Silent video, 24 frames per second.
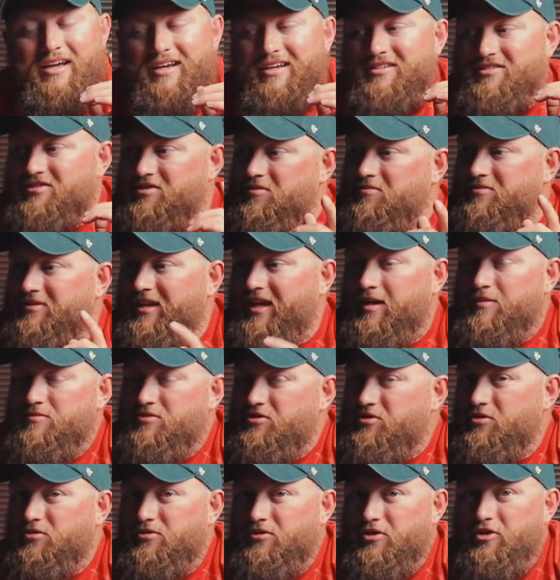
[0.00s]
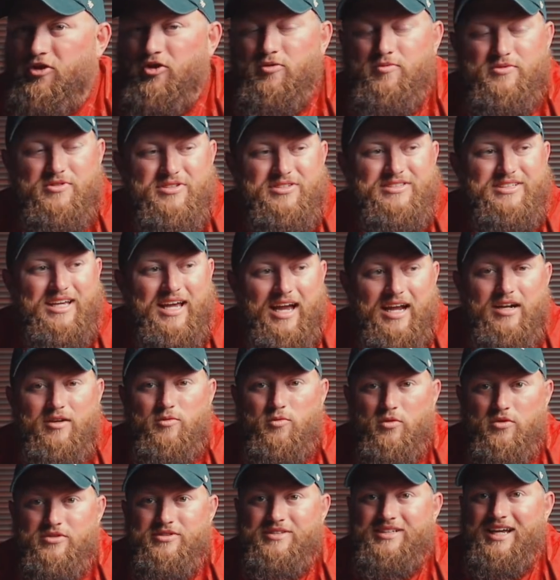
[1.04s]
because sometimes YouTube just kind
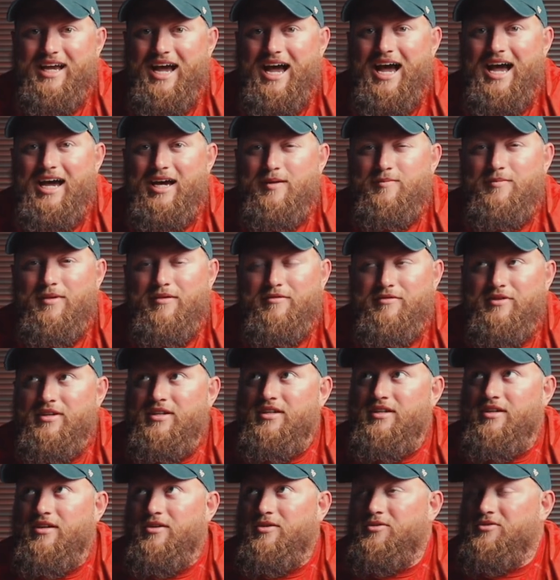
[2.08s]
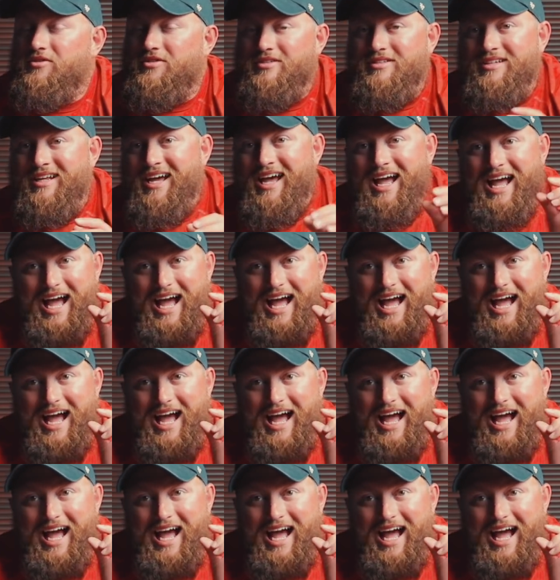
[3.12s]
of wants to hide my videos, and